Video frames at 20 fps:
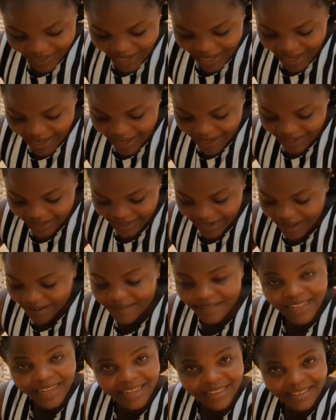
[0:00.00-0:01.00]
and
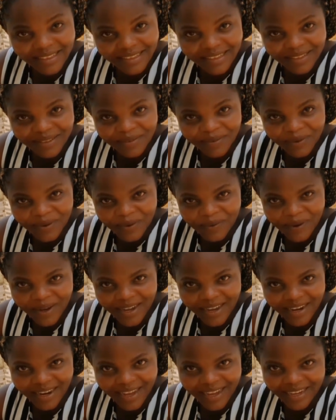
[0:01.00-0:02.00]
after eating this for a
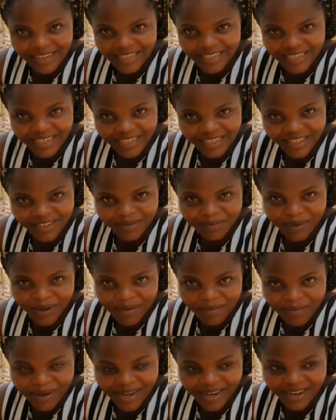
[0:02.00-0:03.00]
while, I changed my
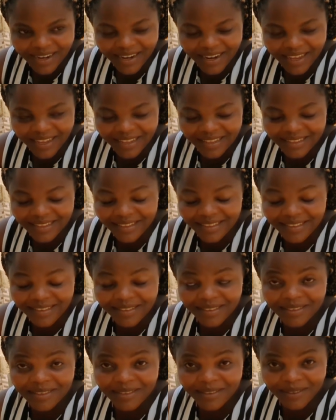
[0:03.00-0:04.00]
mind. Like, this is
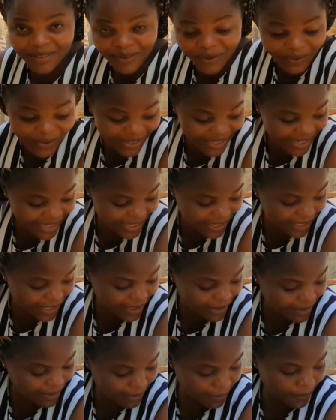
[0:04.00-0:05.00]
so
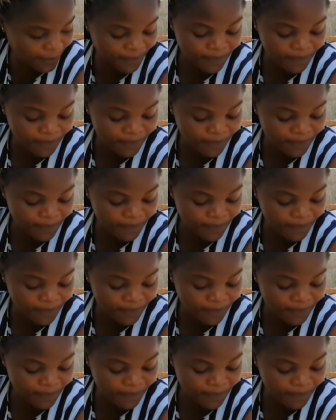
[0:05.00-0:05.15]
delicious.